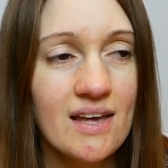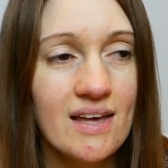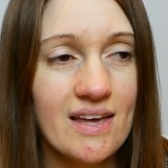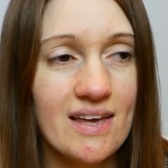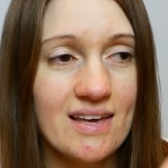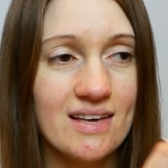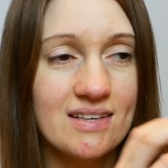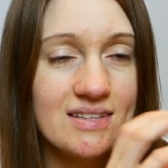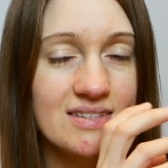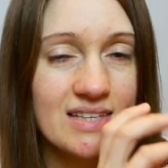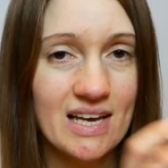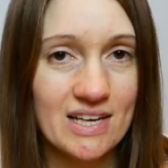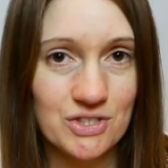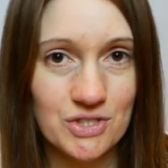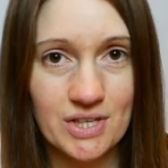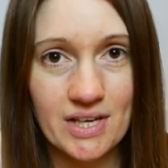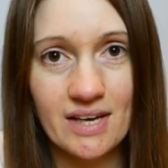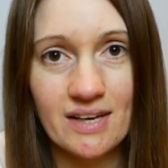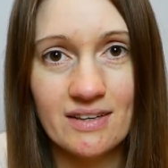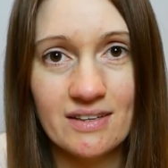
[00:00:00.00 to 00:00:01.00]
is
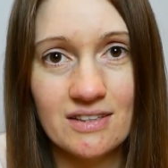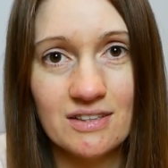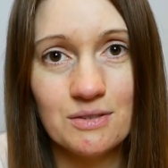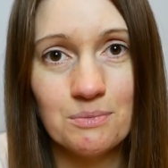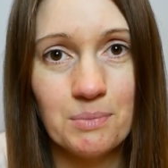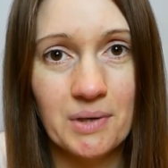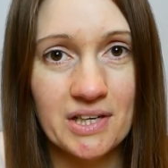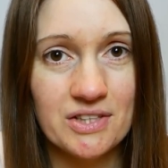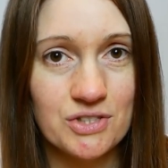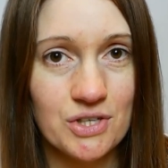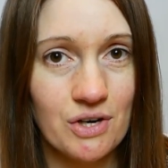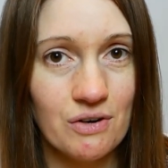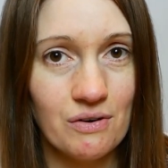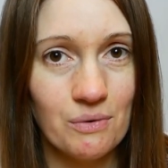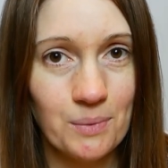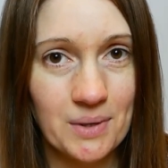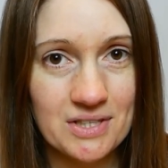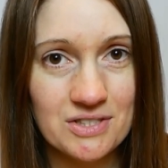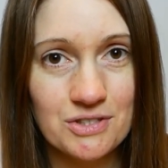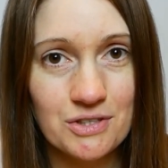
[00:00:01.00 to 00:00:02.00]
Educated by Tara
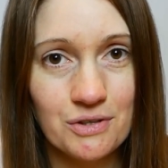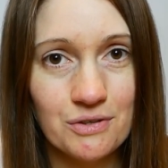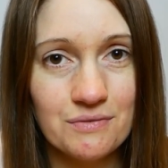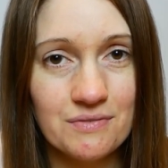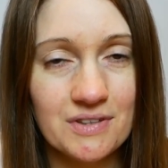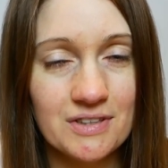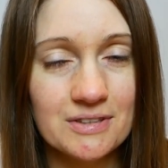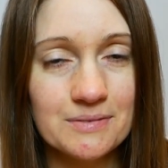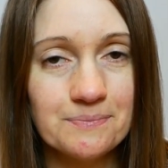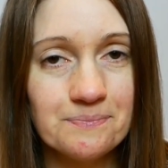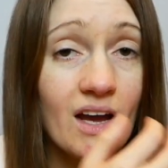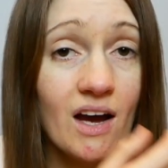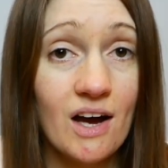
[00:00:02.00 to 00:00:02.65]
Westover.